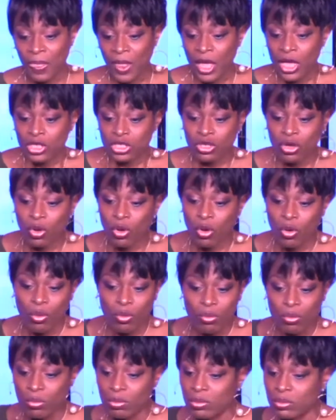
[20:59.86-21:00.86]
So
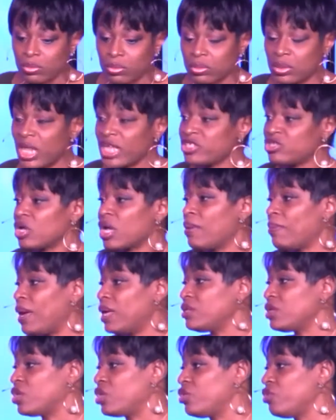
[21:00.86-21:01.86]
let's talk about
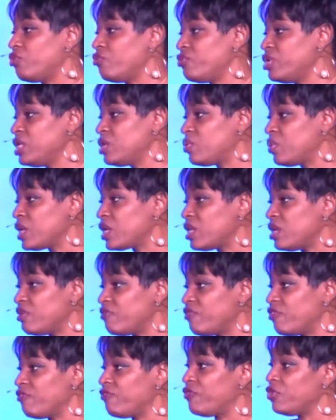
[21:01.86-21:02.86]
the cure really quickly
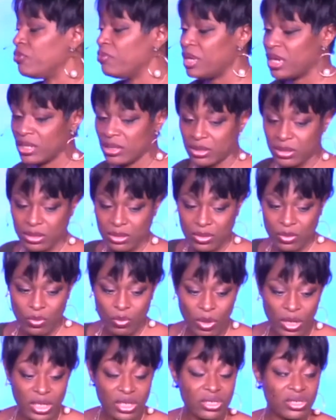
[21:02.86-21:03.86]
for a few minutes.
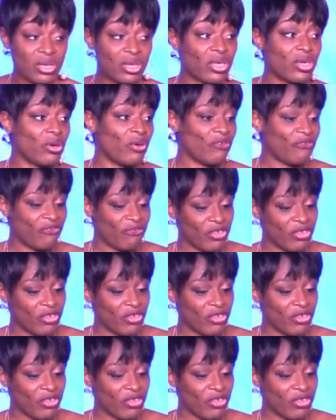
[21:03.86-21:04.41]
What is the cure?